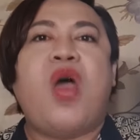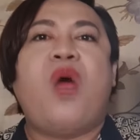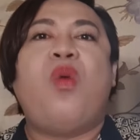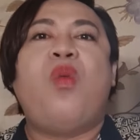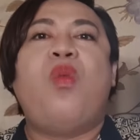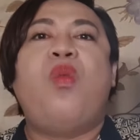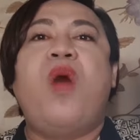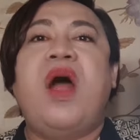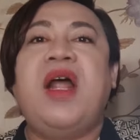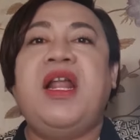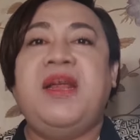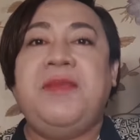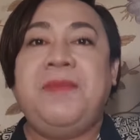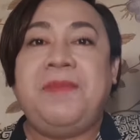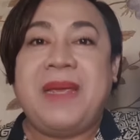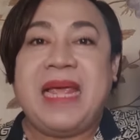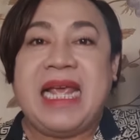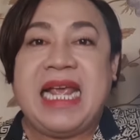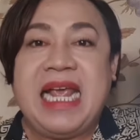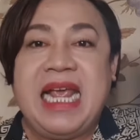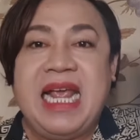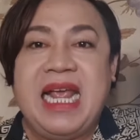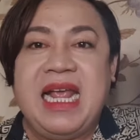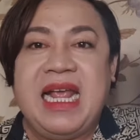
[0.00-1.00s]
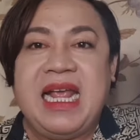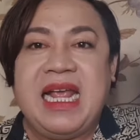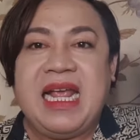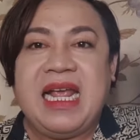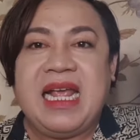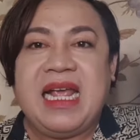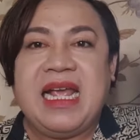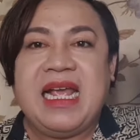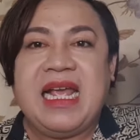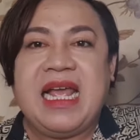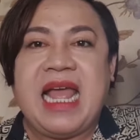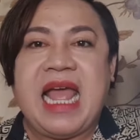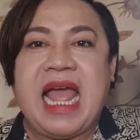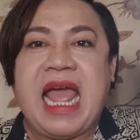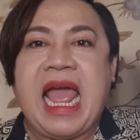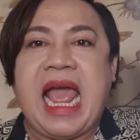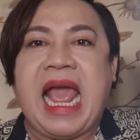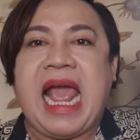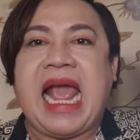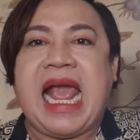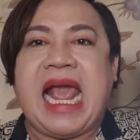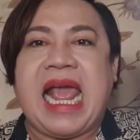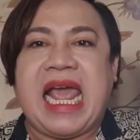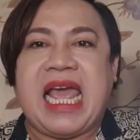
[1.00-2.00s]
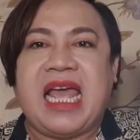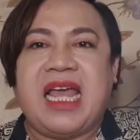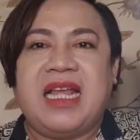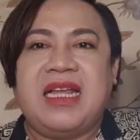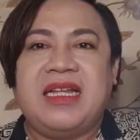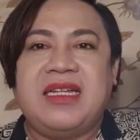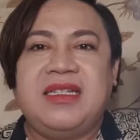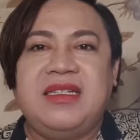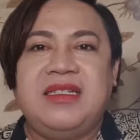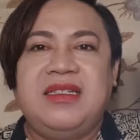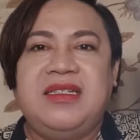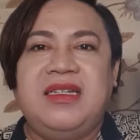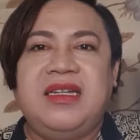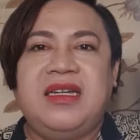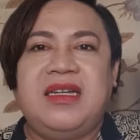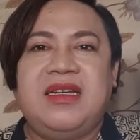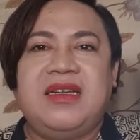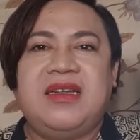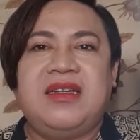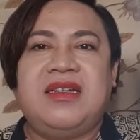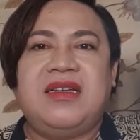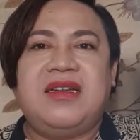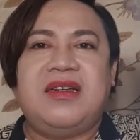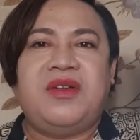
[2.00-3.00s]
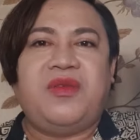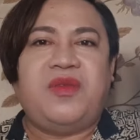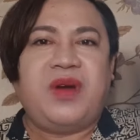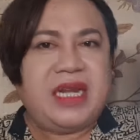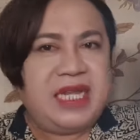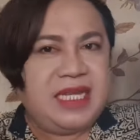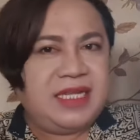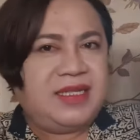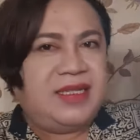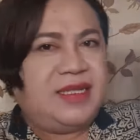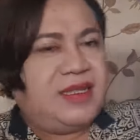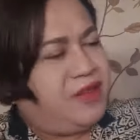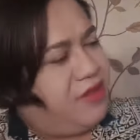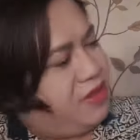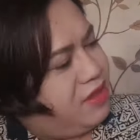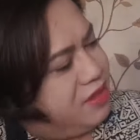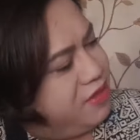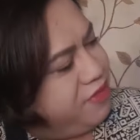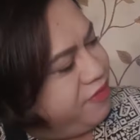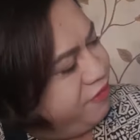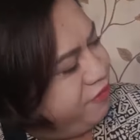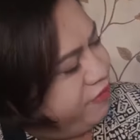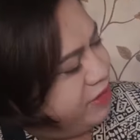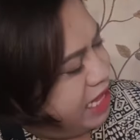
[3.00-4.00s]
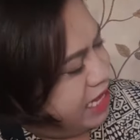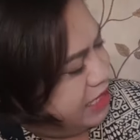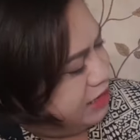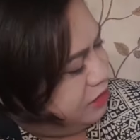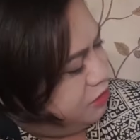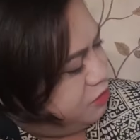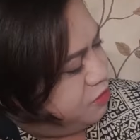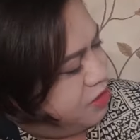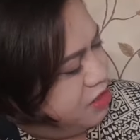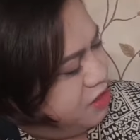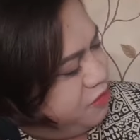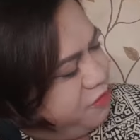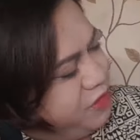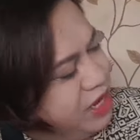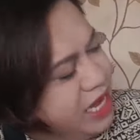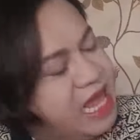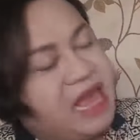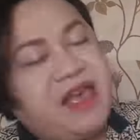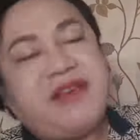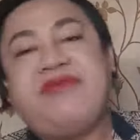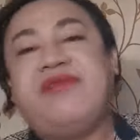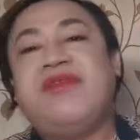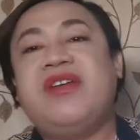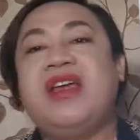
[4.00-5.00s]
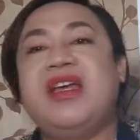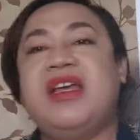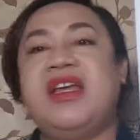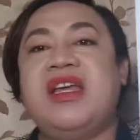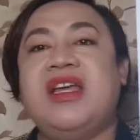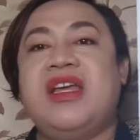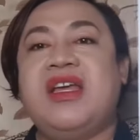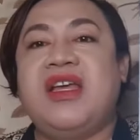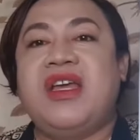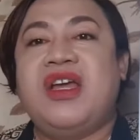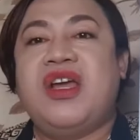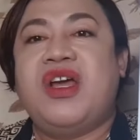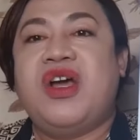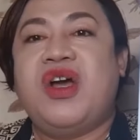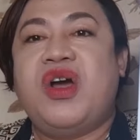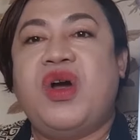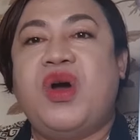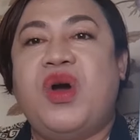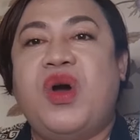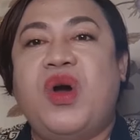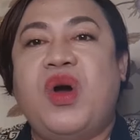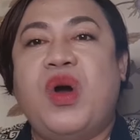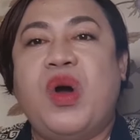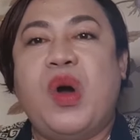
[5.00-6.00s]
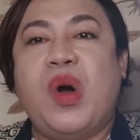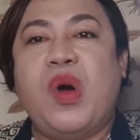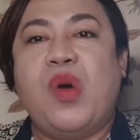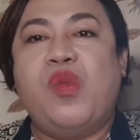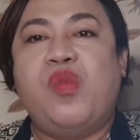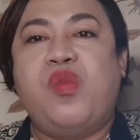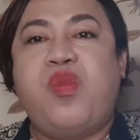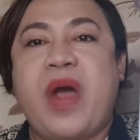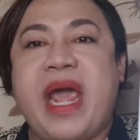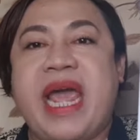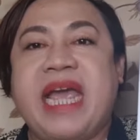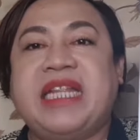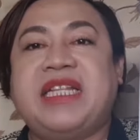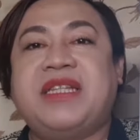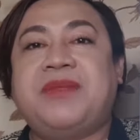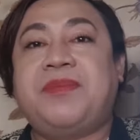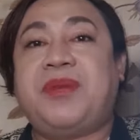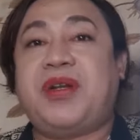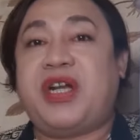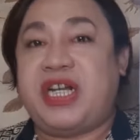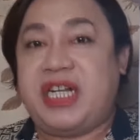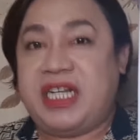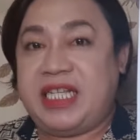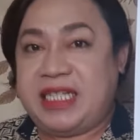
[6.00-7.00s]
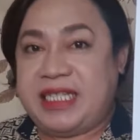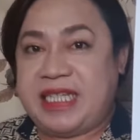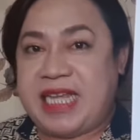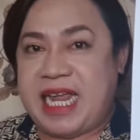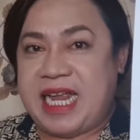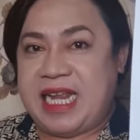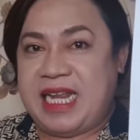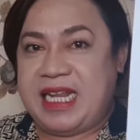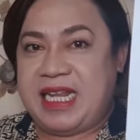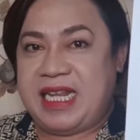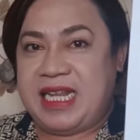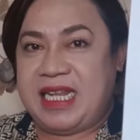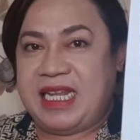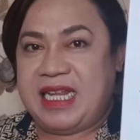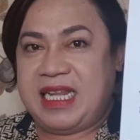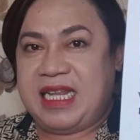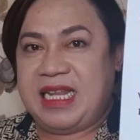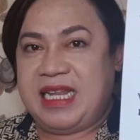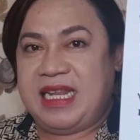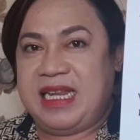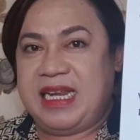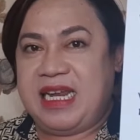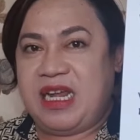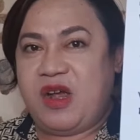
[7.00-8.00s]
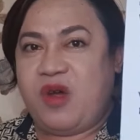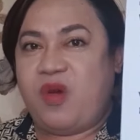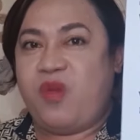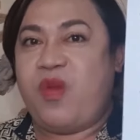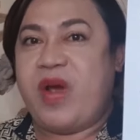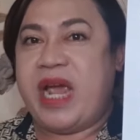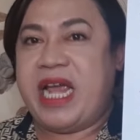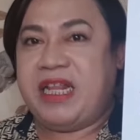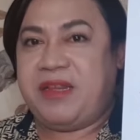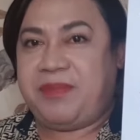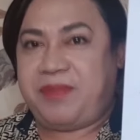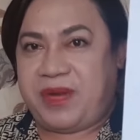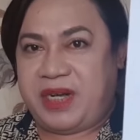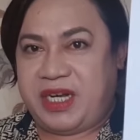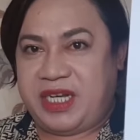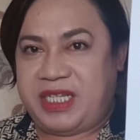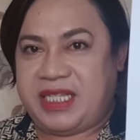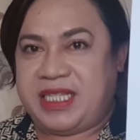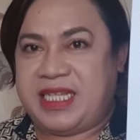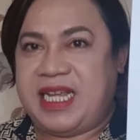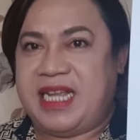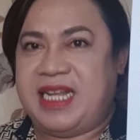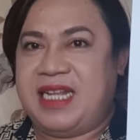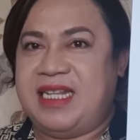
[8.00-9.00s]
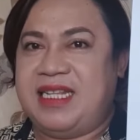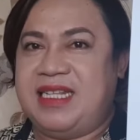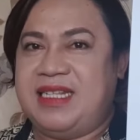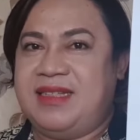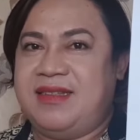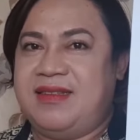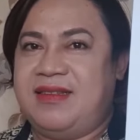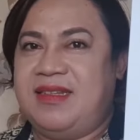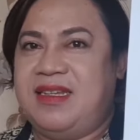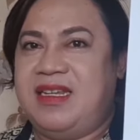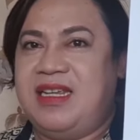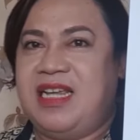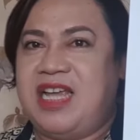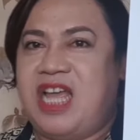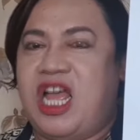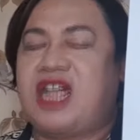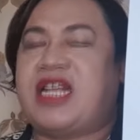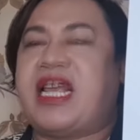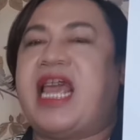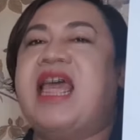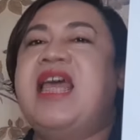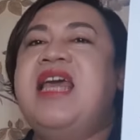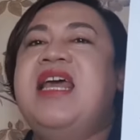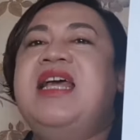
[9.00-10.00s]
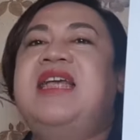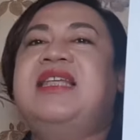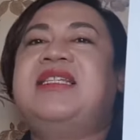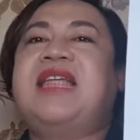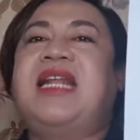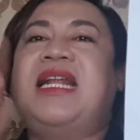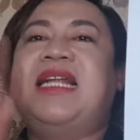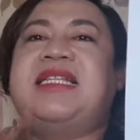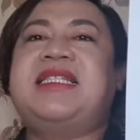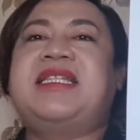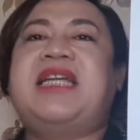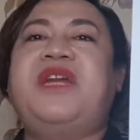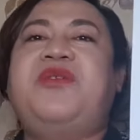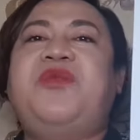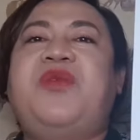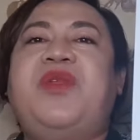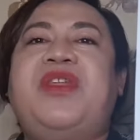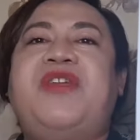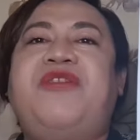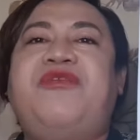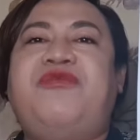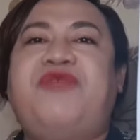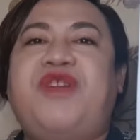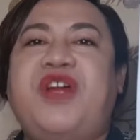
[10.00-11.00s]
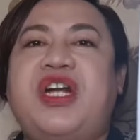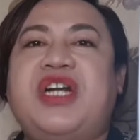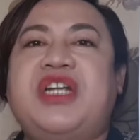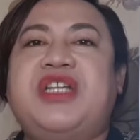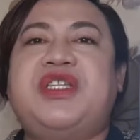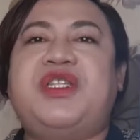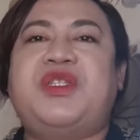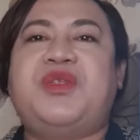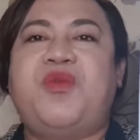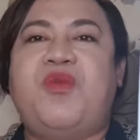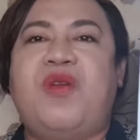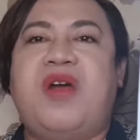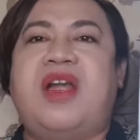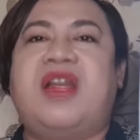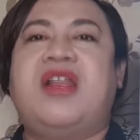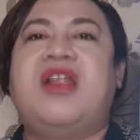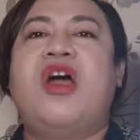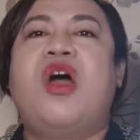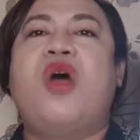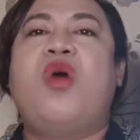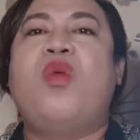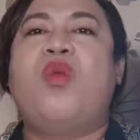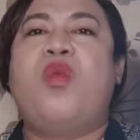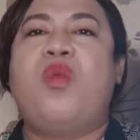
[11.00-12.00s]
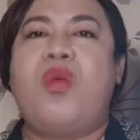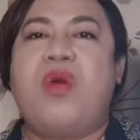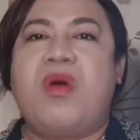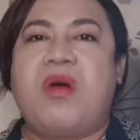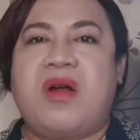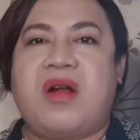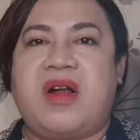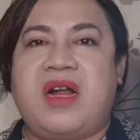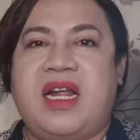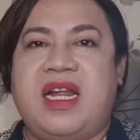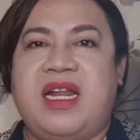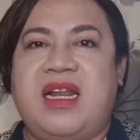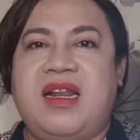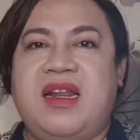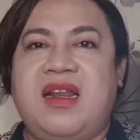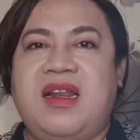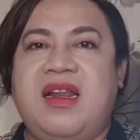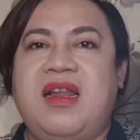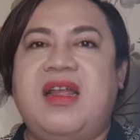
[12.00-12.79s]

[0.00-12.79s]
wannabe, and what is the last one? We have wait person. Wait person. Okay, so let's start with the first one, Warren.